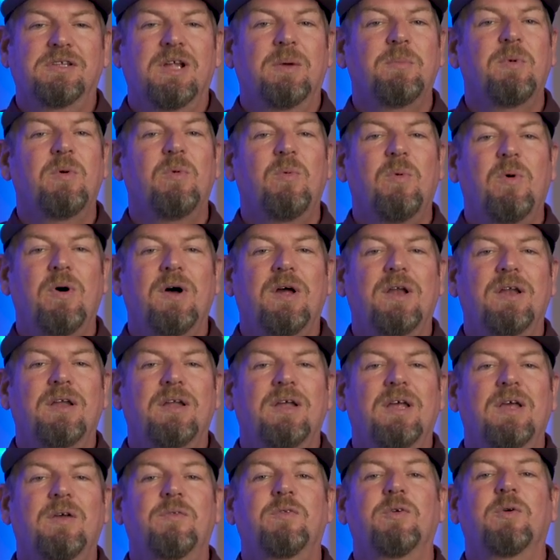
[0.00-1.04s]
Number
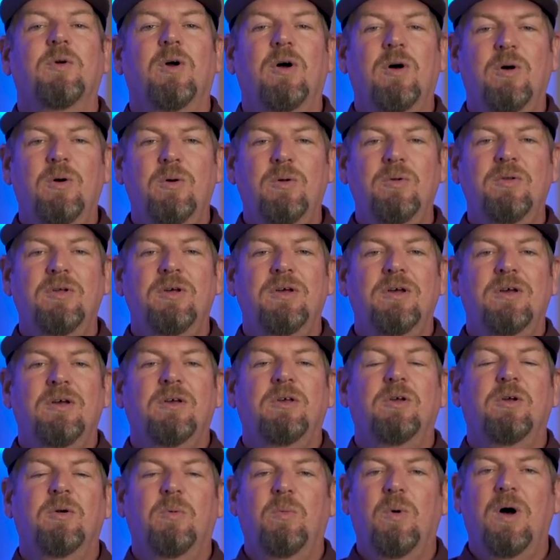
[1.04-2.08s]
one, if you're old,
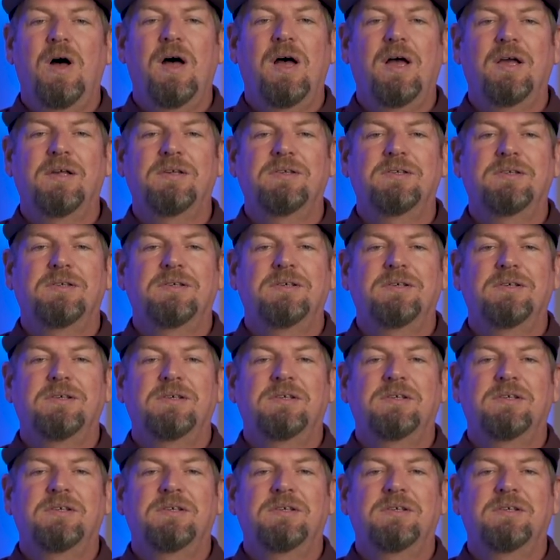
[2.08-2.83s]
you're wise.